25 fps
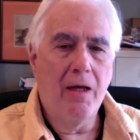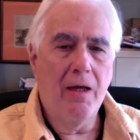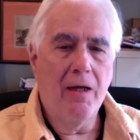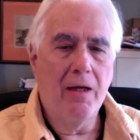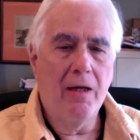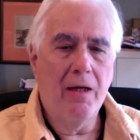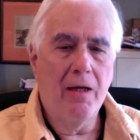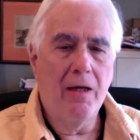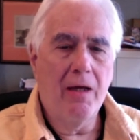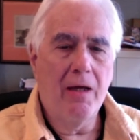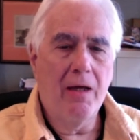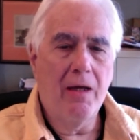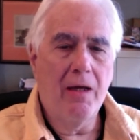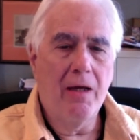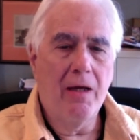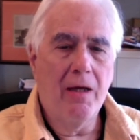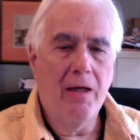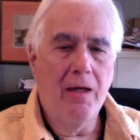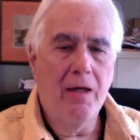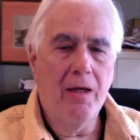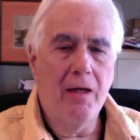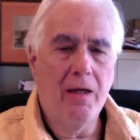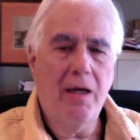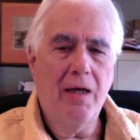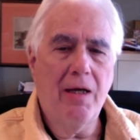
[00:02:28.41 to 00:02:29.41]
And
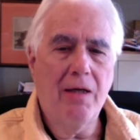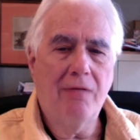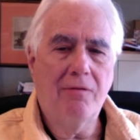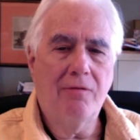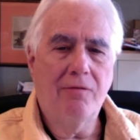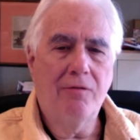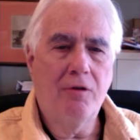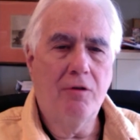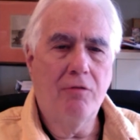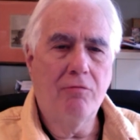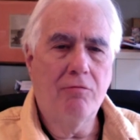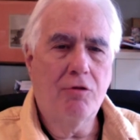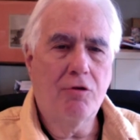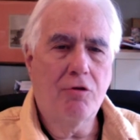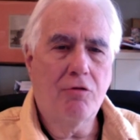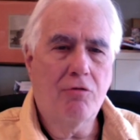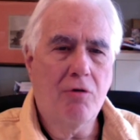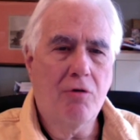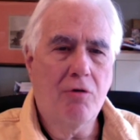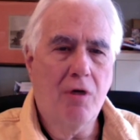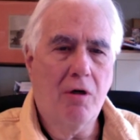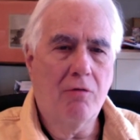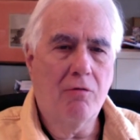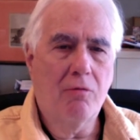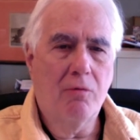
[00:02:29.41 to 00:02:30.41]
I have no
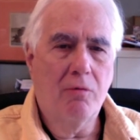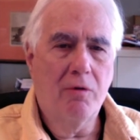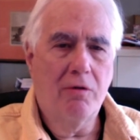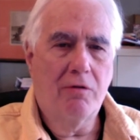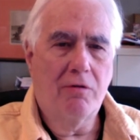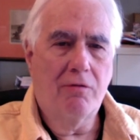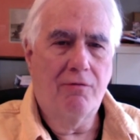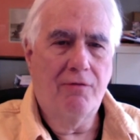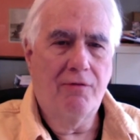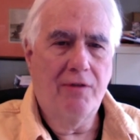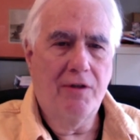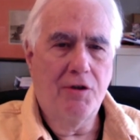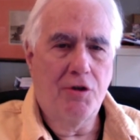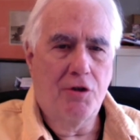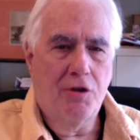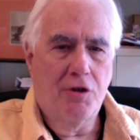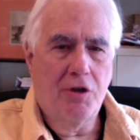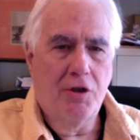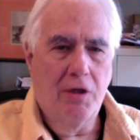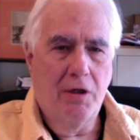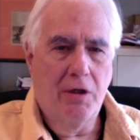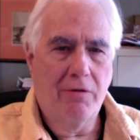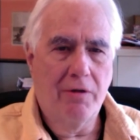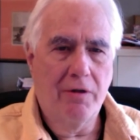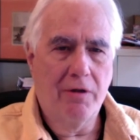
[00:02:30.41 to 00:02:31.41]
truck with
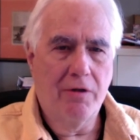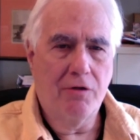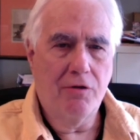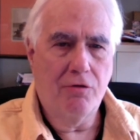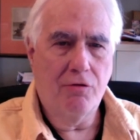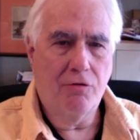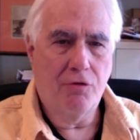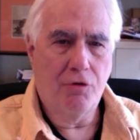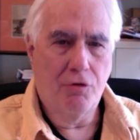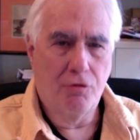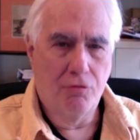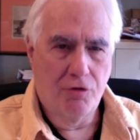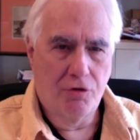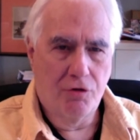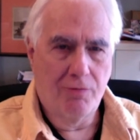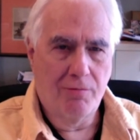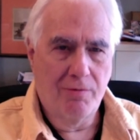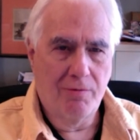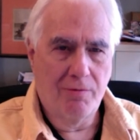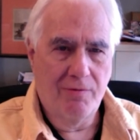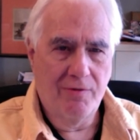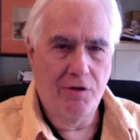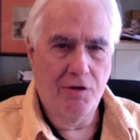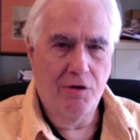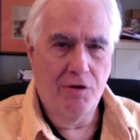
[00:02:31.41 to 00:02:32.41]
vegetarians who
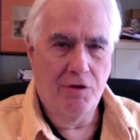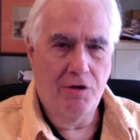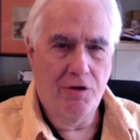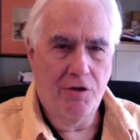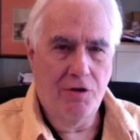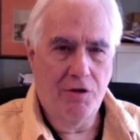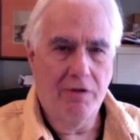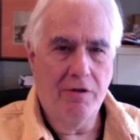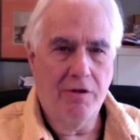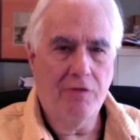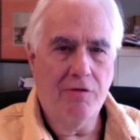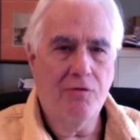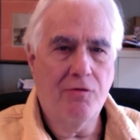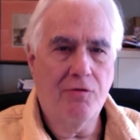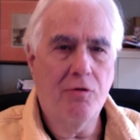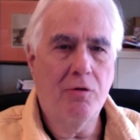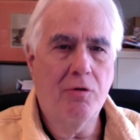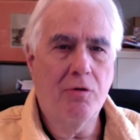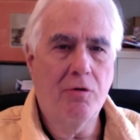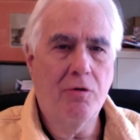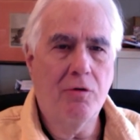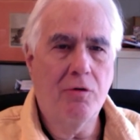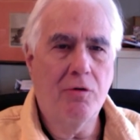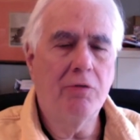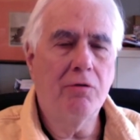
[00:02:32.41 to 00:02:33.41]
choose to be vegetarians
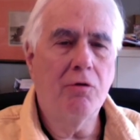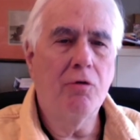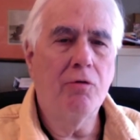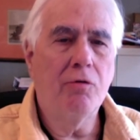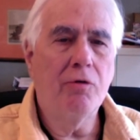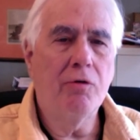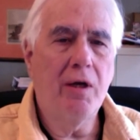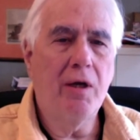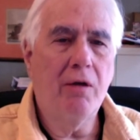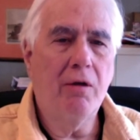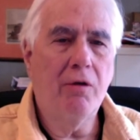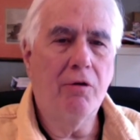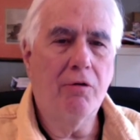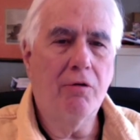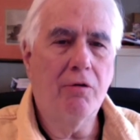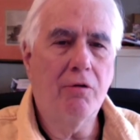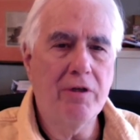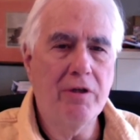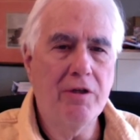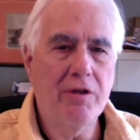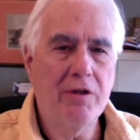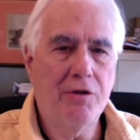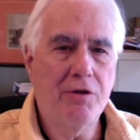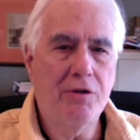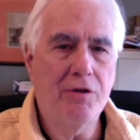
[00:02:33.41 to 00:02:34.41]
for their own
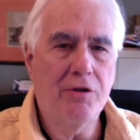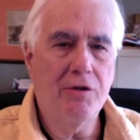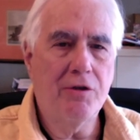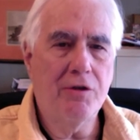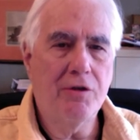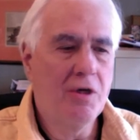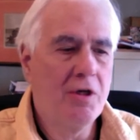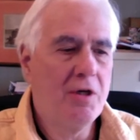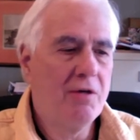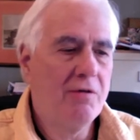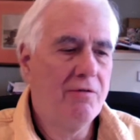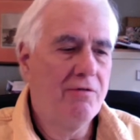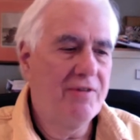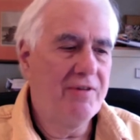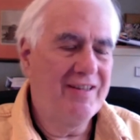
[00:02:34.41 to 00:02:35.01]
health reasons.